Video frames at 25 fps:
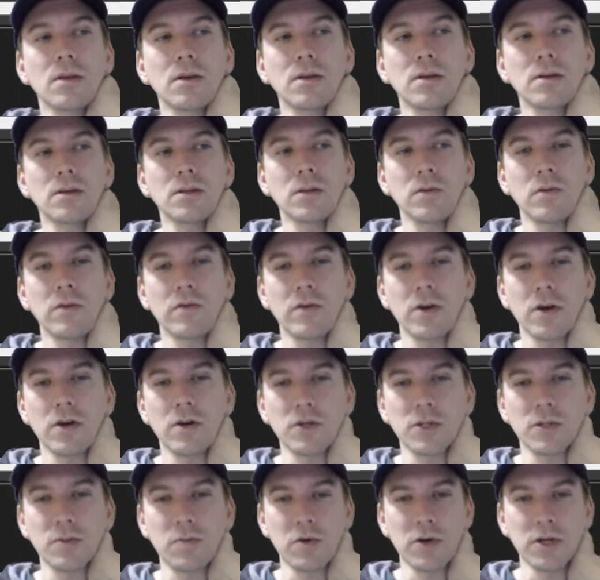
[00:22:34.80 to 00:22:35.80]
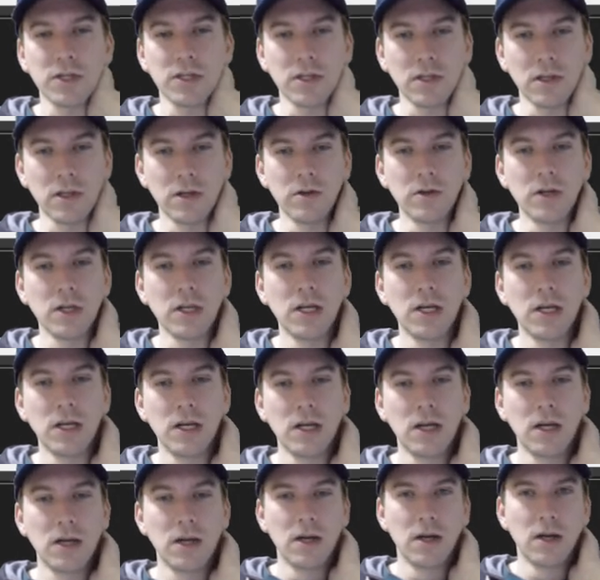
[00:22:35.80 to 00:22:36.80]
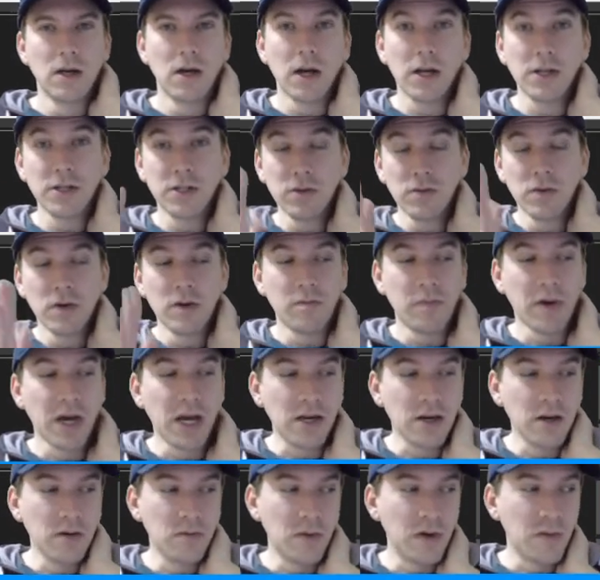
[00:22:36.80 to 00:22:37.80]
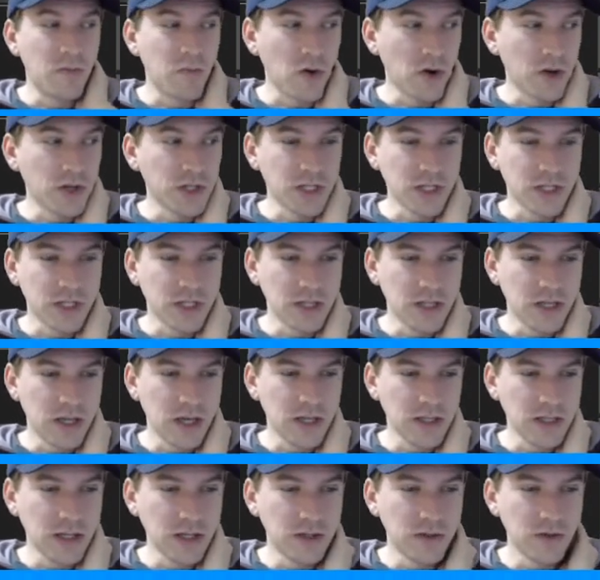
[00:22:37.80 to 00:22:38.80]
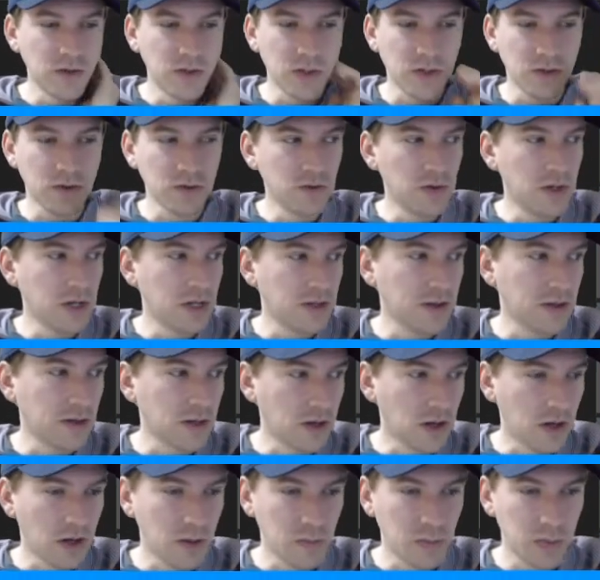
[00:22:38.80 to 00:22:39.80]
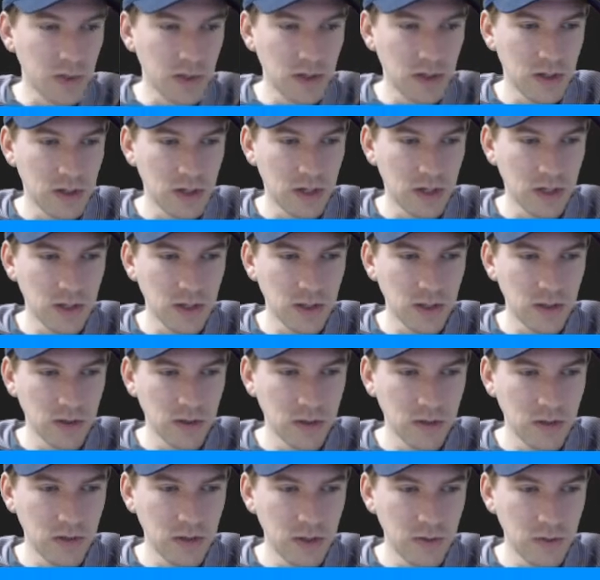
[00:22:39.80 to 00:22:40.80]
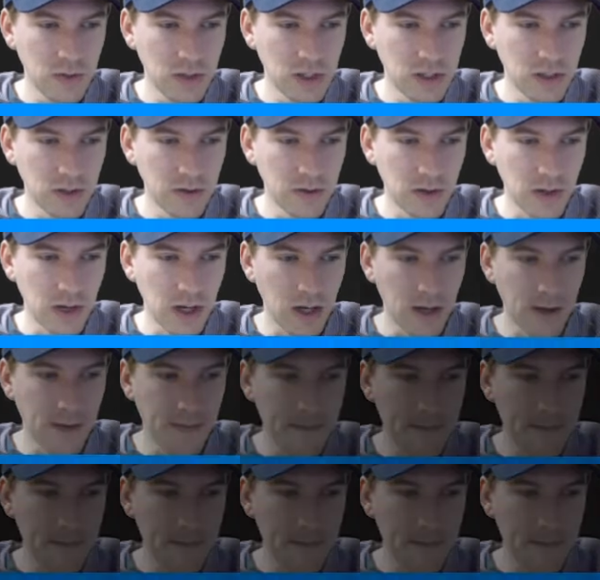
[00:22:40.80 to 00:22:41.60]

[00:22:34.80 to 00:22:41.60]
So we've got our sprites loaded. I do want to back up my project in case I do screw anything up. So let me do that.